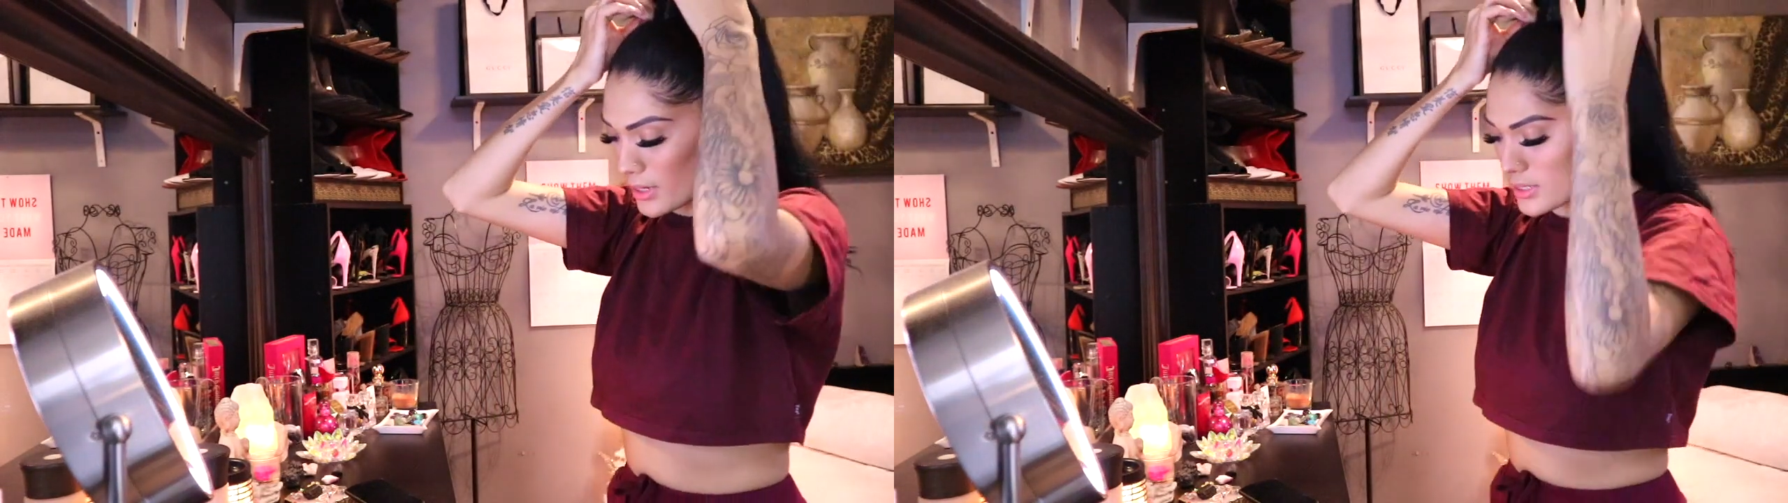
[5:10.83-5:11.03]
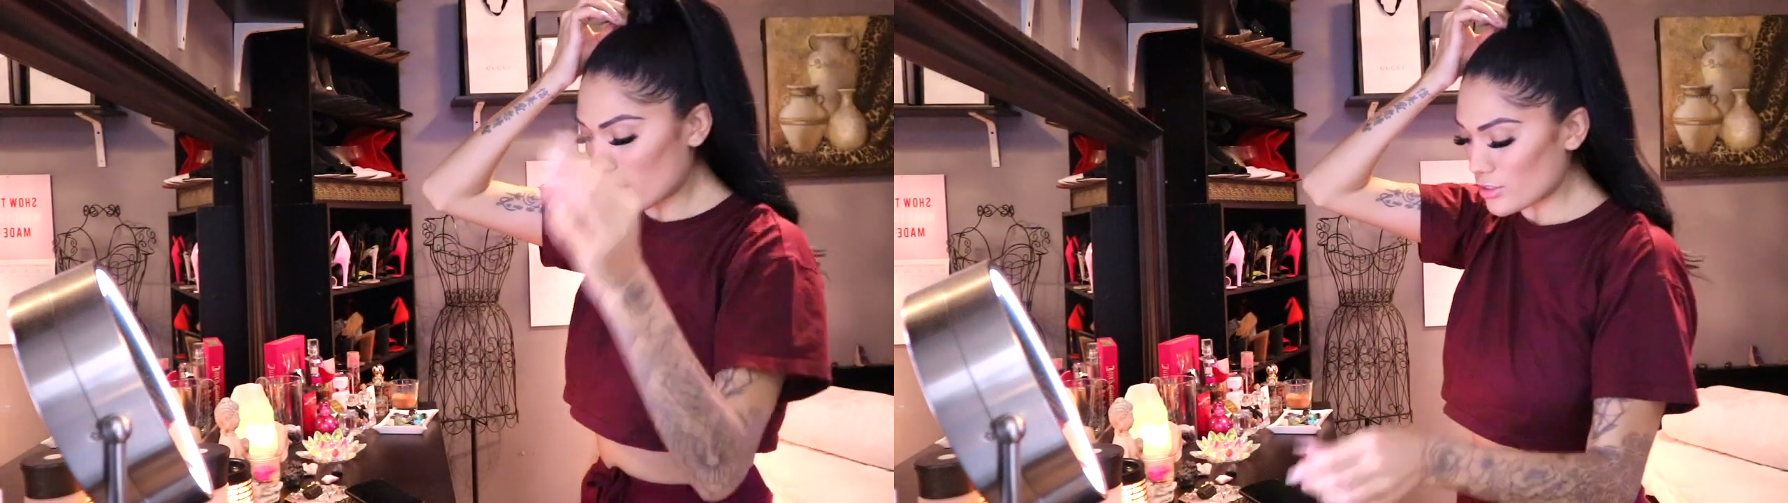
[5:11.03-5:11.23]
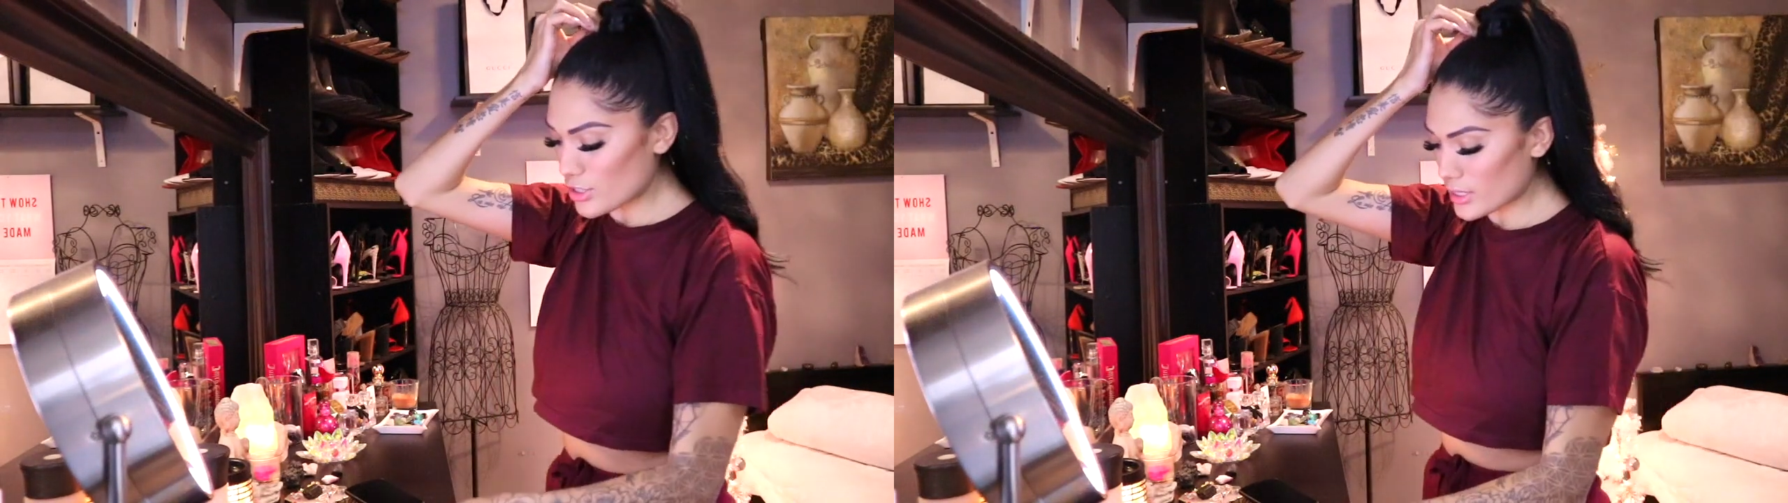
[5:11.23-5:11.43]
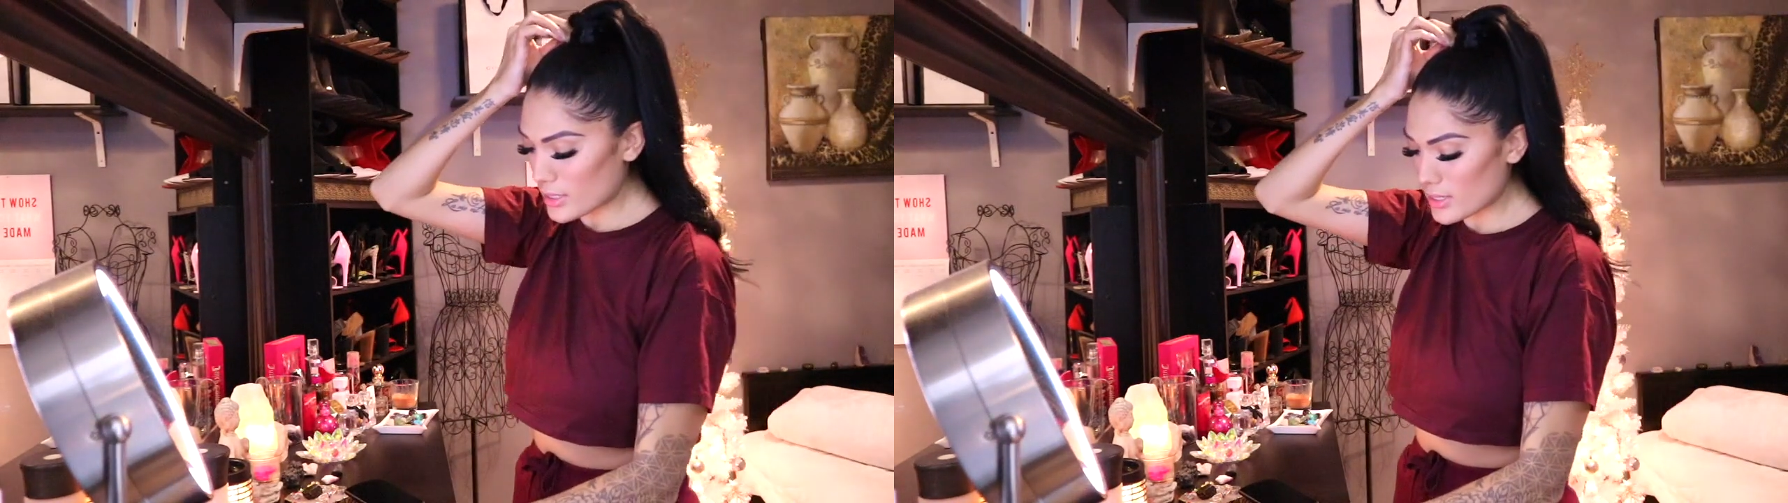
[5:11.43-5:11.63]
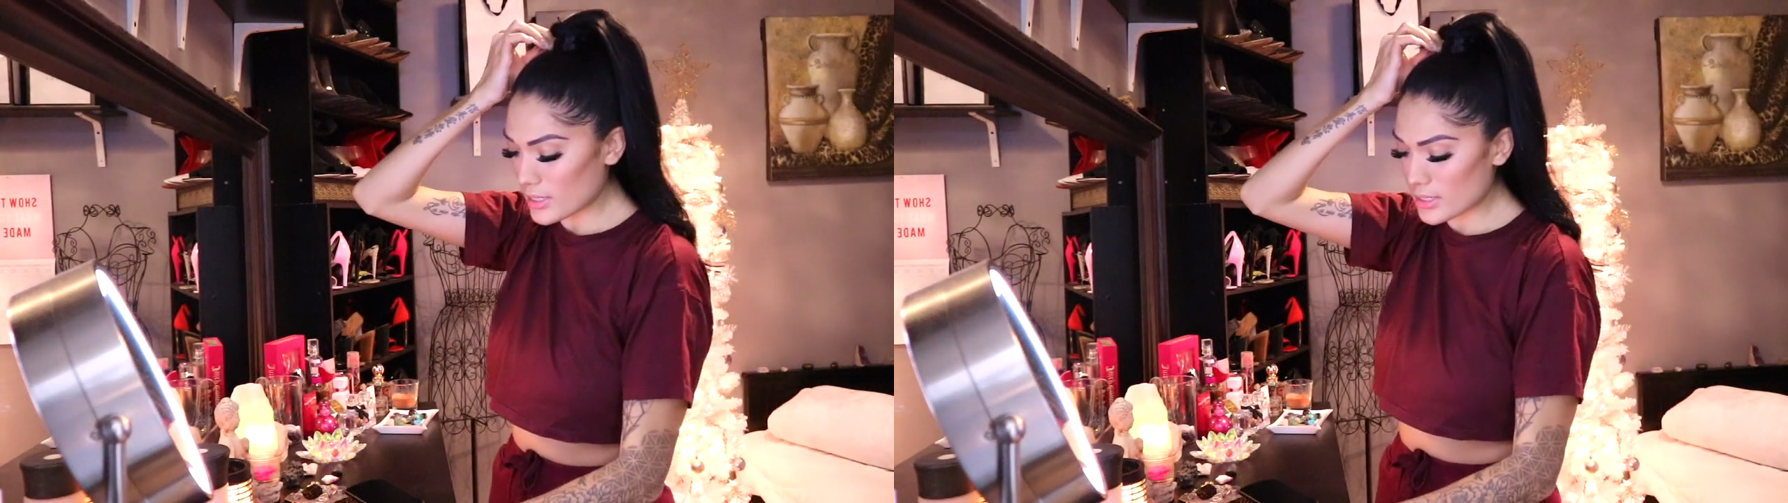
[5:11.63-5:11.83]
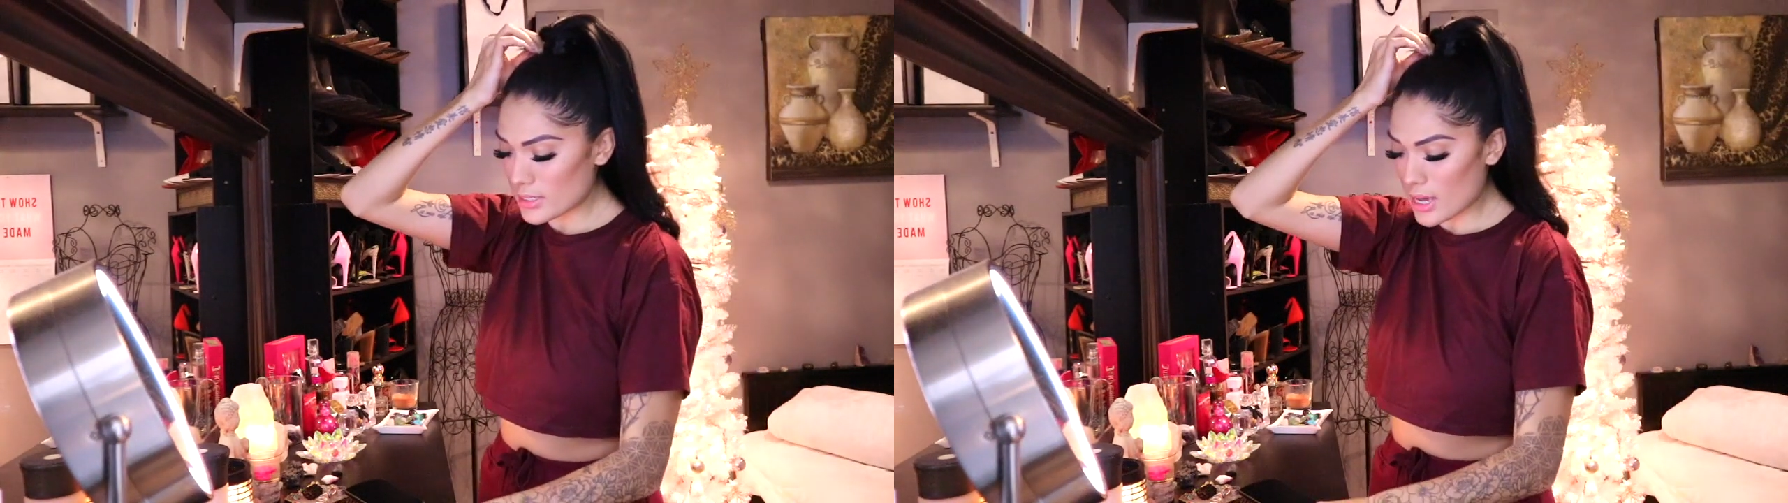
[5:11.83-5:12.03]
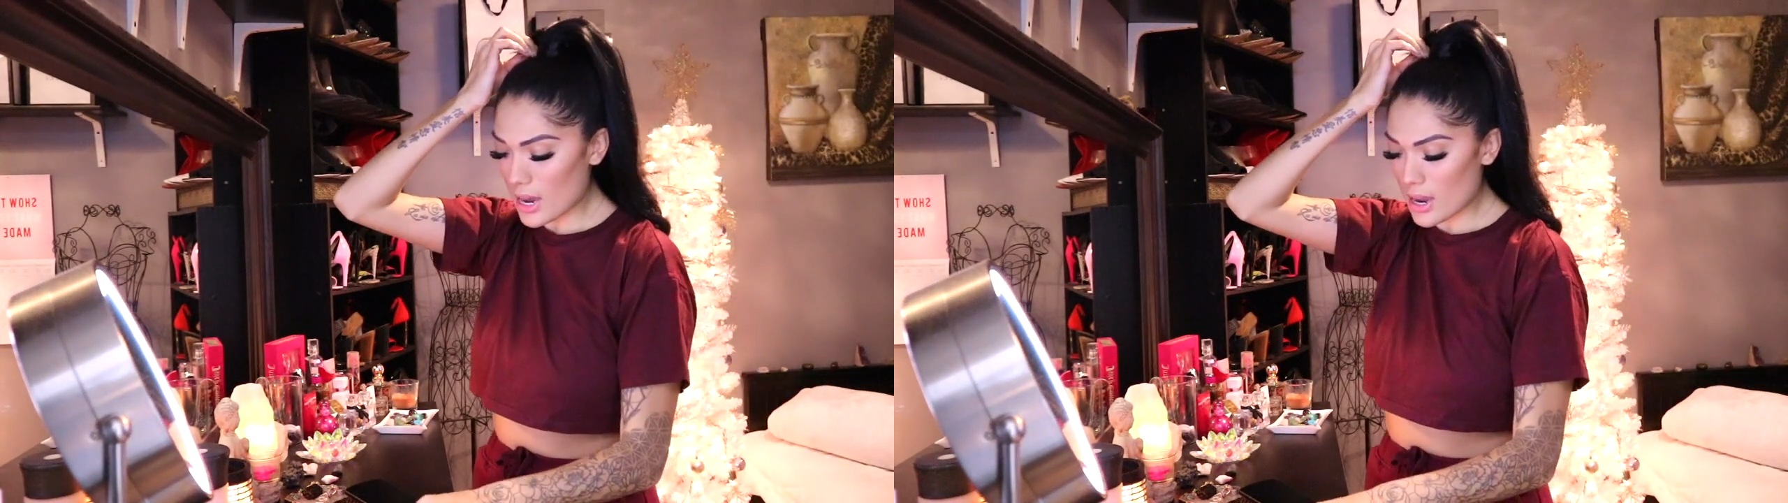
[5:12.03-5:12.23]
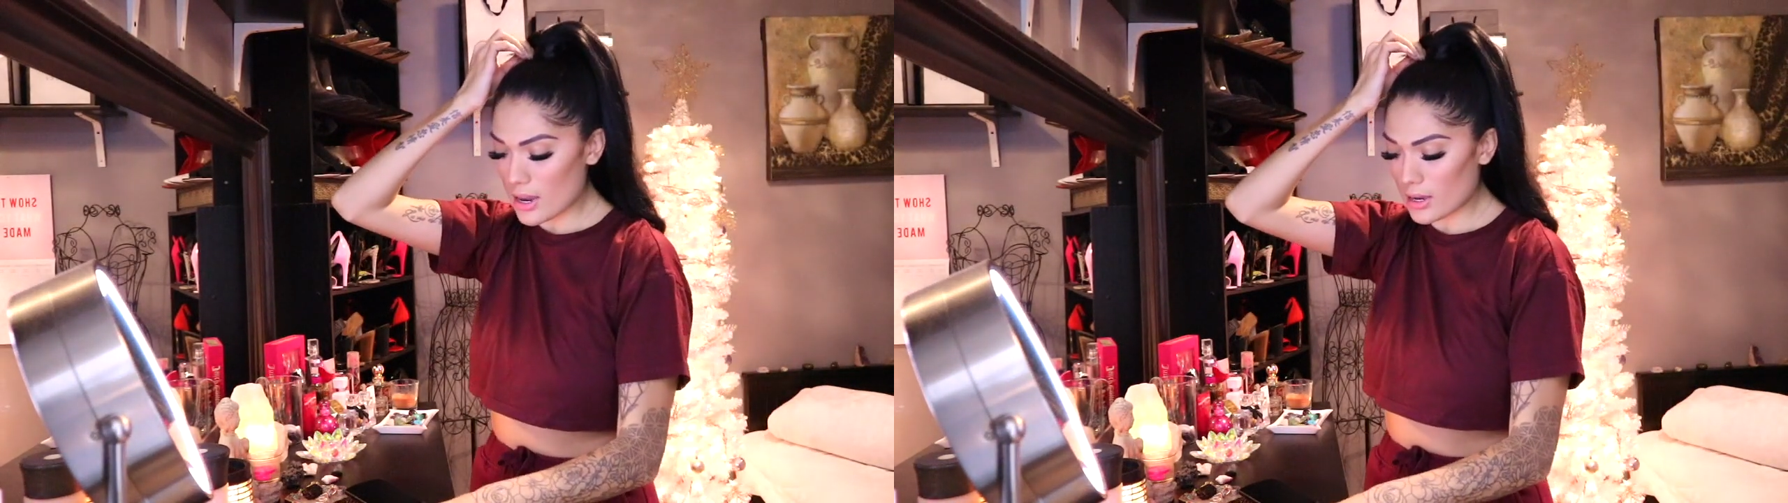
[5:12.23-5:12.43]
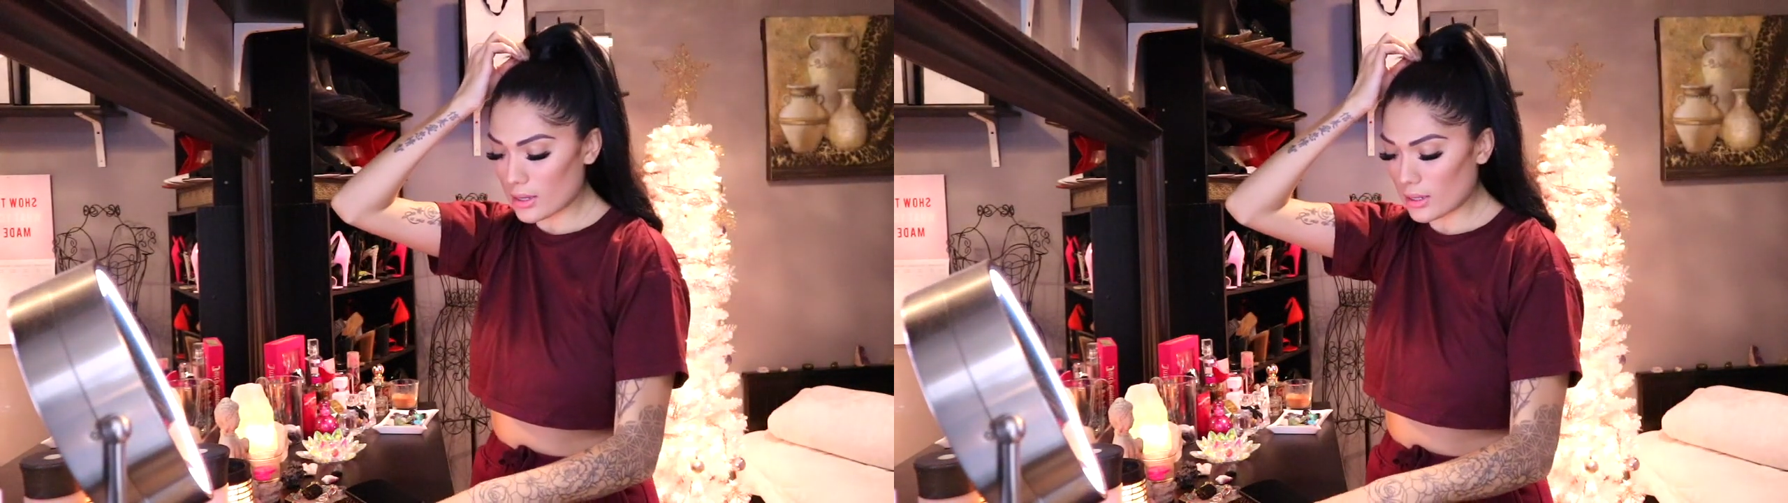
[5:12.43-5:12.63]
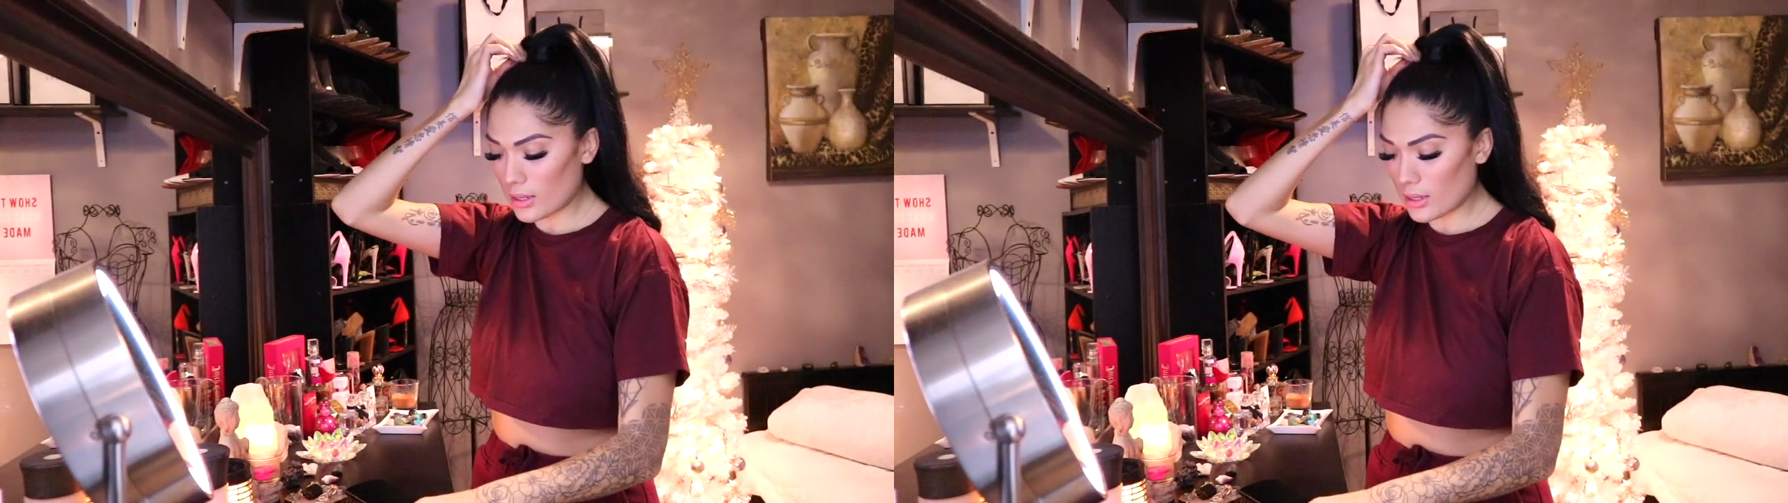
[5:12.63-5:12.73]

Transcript: extensions is that